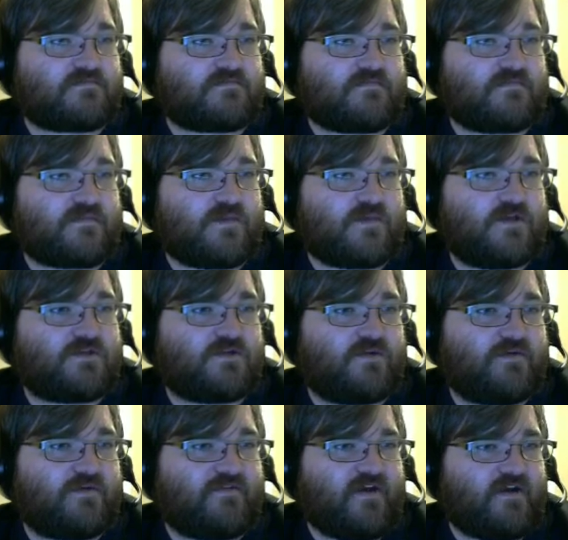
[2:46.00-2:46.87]
So
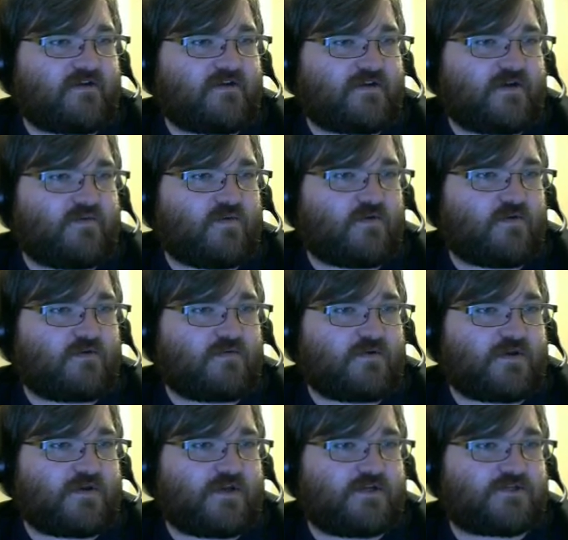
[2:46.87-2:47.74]
we've got our get world
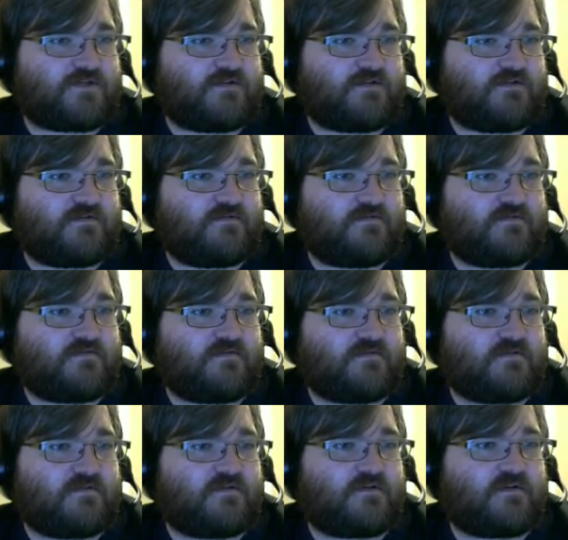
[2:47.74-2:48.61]
rotation.
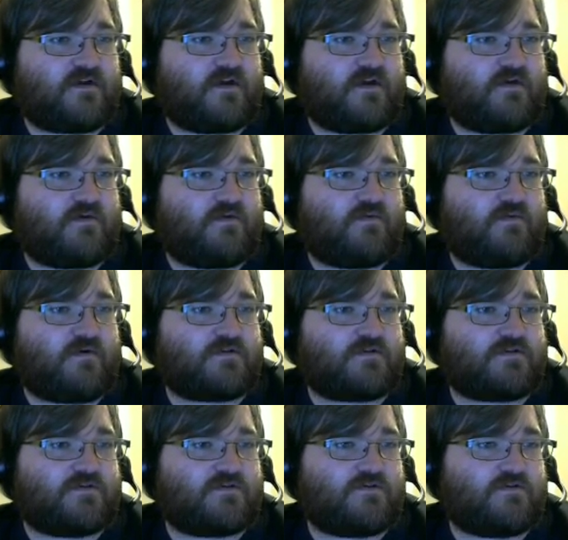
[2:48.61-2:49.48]
Now we want
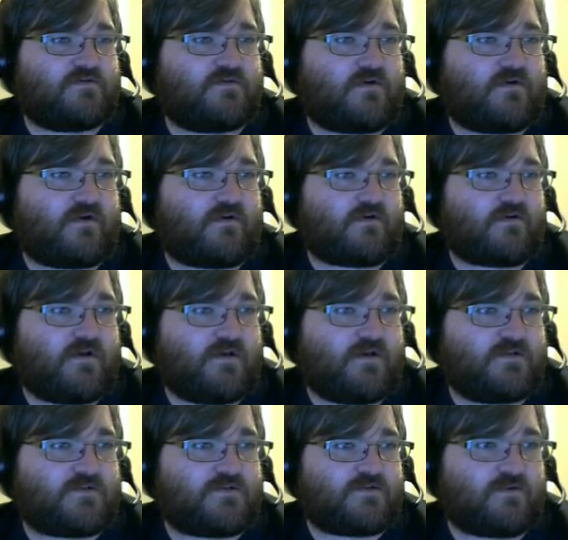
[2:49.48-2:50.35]
to our
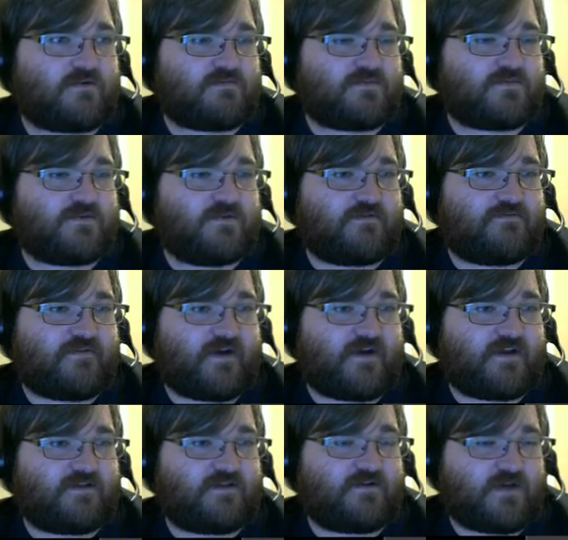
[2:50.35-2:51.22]
interp to the
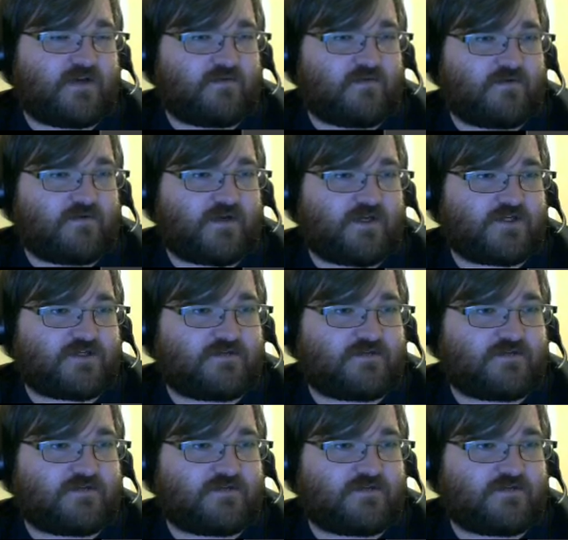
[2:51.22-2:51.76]
find look at rotation.